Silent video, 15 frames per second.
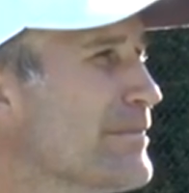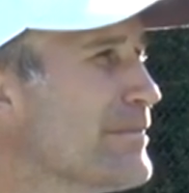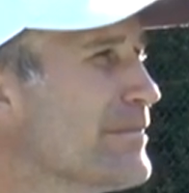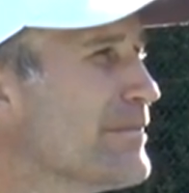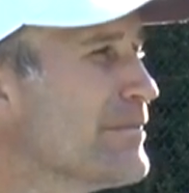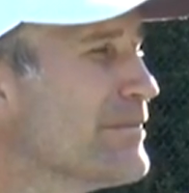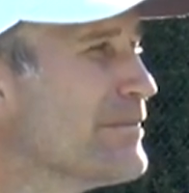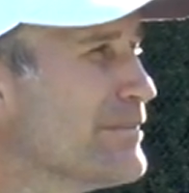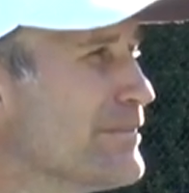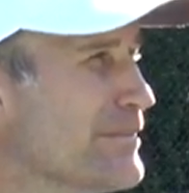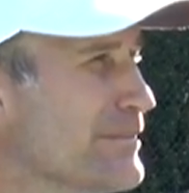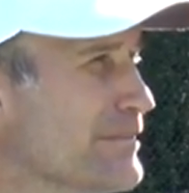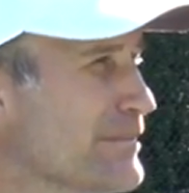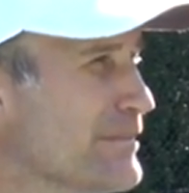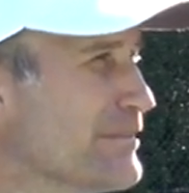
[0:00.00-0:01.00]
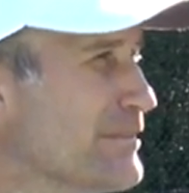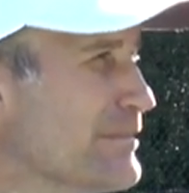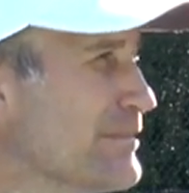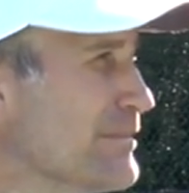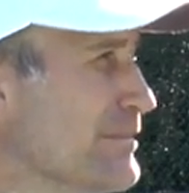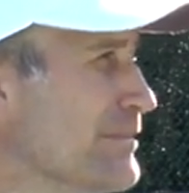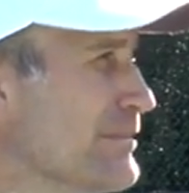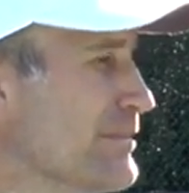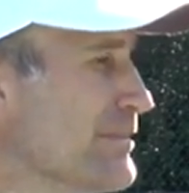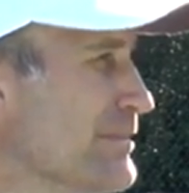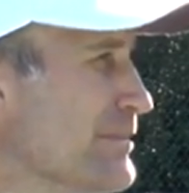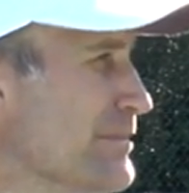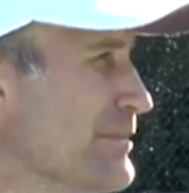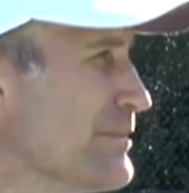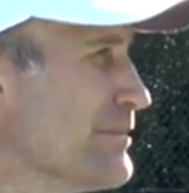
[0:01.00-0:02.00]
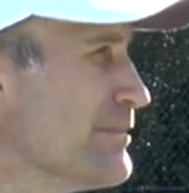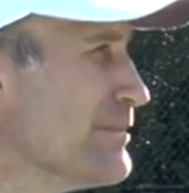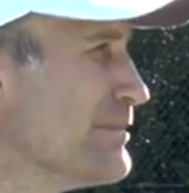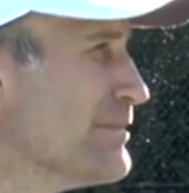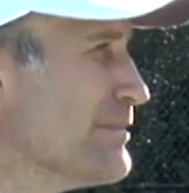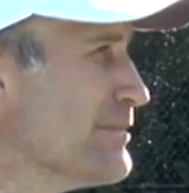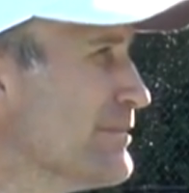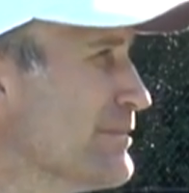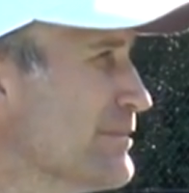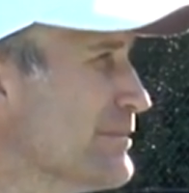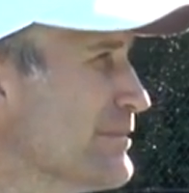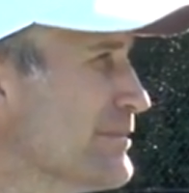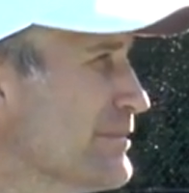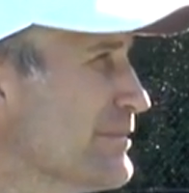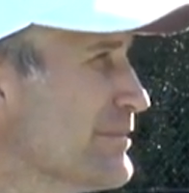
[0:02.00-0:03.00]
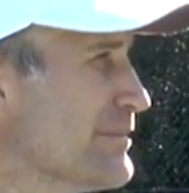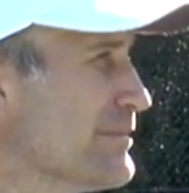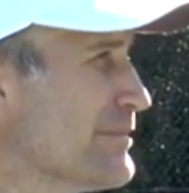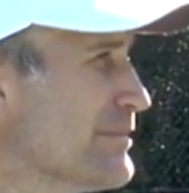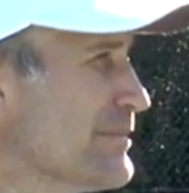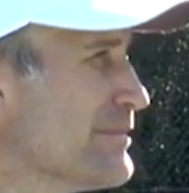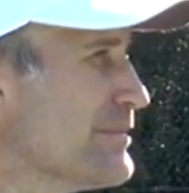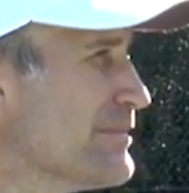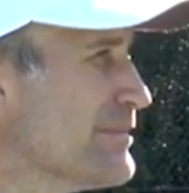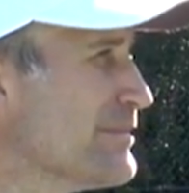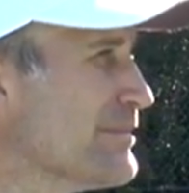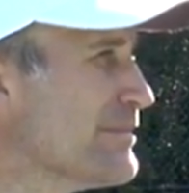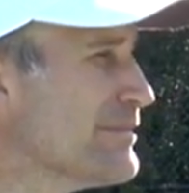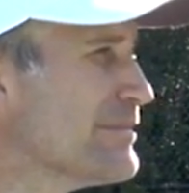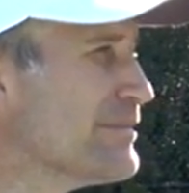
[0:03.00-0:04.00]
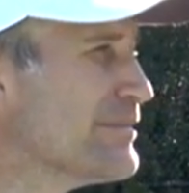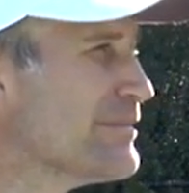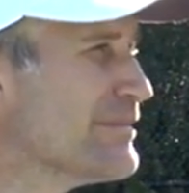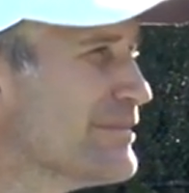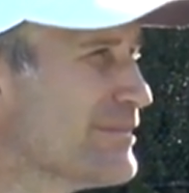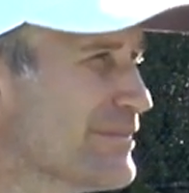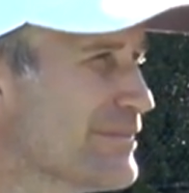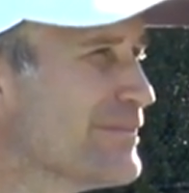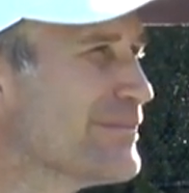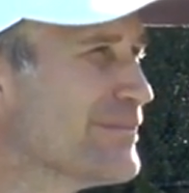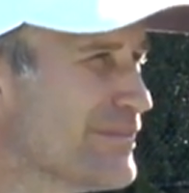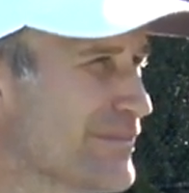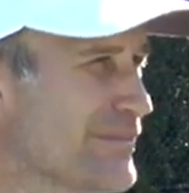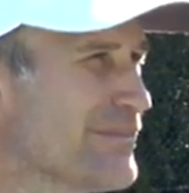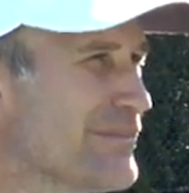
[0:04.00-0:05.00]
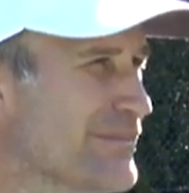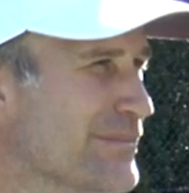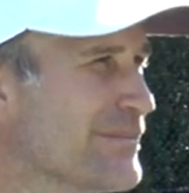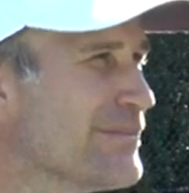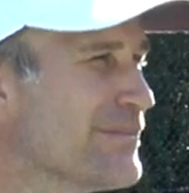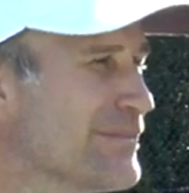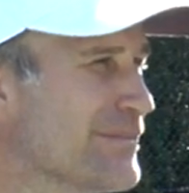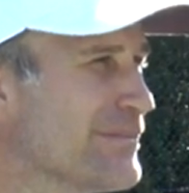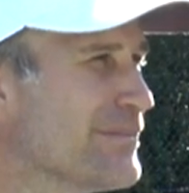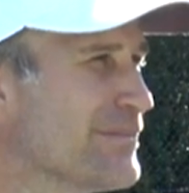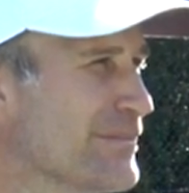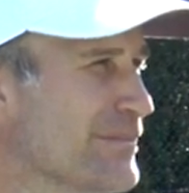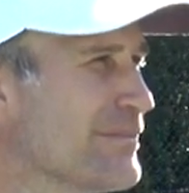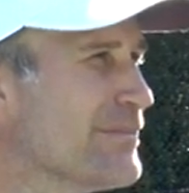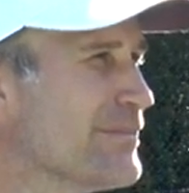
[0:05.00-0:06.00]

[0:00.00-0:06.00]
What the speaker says: This person isn't speaking.